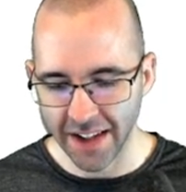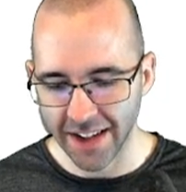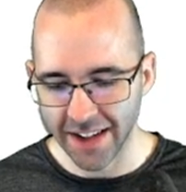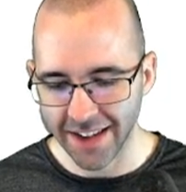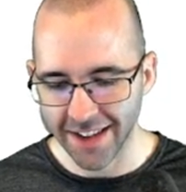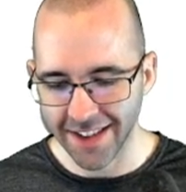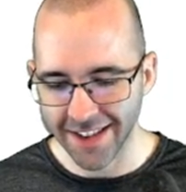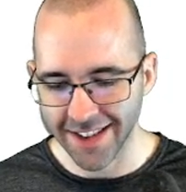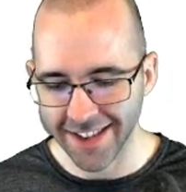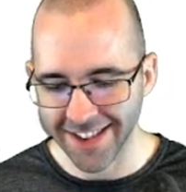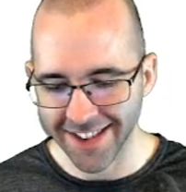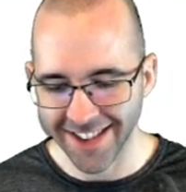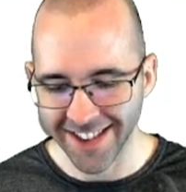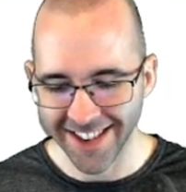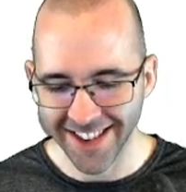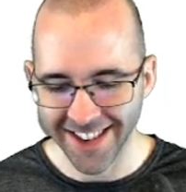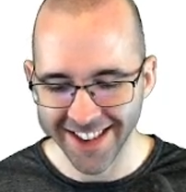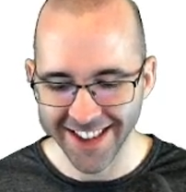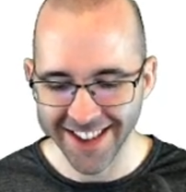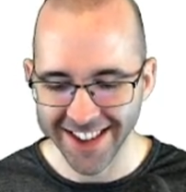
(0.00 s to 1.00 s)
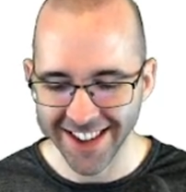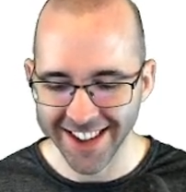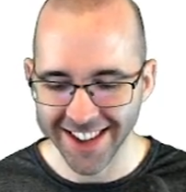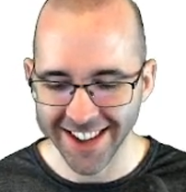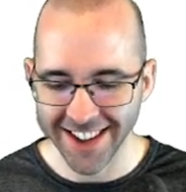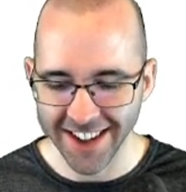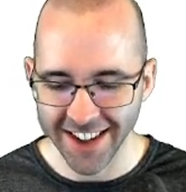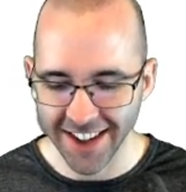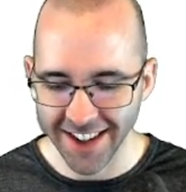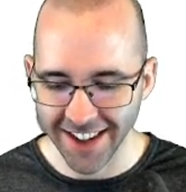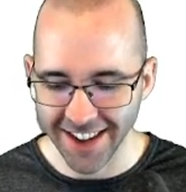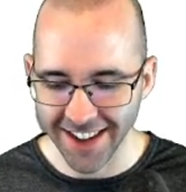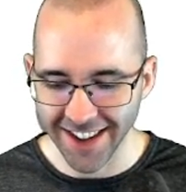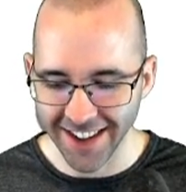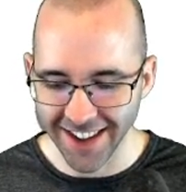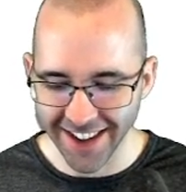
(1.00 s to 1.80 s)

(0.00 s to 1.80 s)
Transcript: (silence)